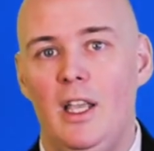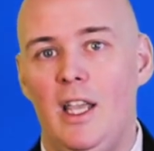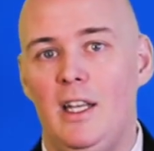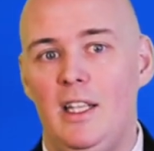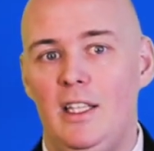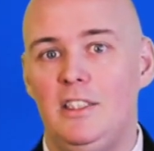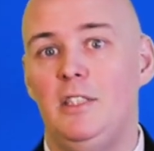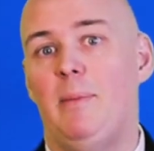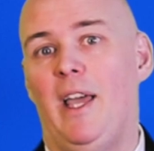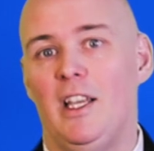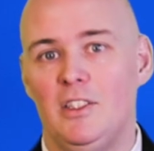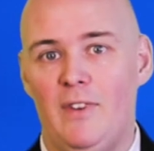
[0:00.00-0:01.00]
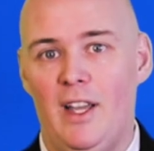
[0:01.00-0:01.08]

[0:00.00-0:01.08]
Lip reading: in Easy Pass